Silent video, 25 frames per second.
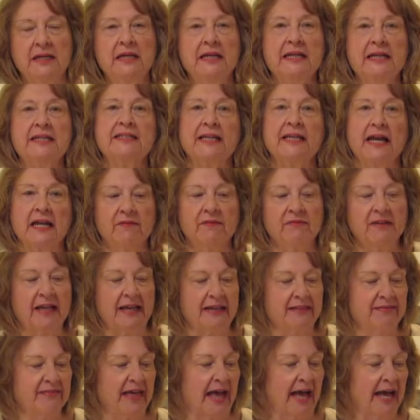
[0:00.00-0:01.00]
It's kind of
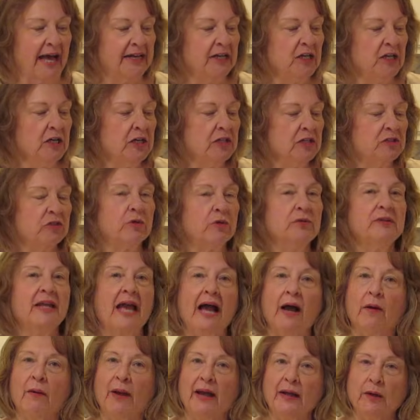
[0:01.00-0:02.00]
like that. So
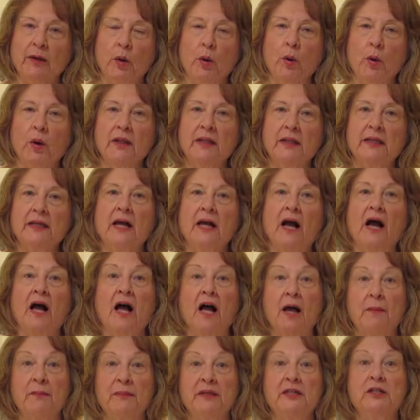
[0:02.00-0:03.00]
now I call it
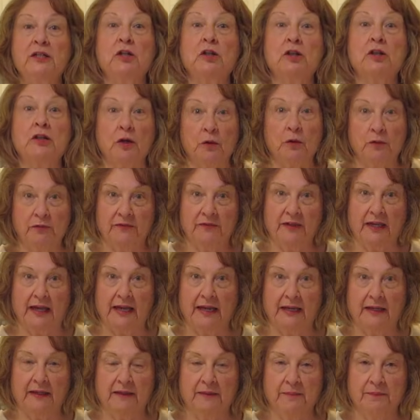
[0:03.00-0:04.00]
almond loaf
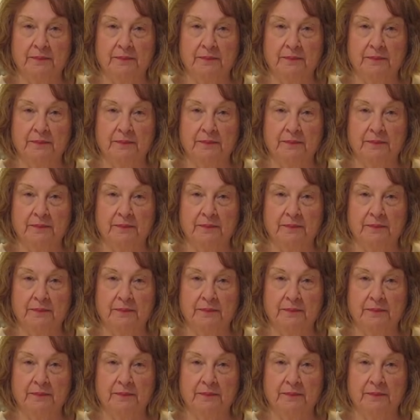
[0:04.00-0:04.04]
cake.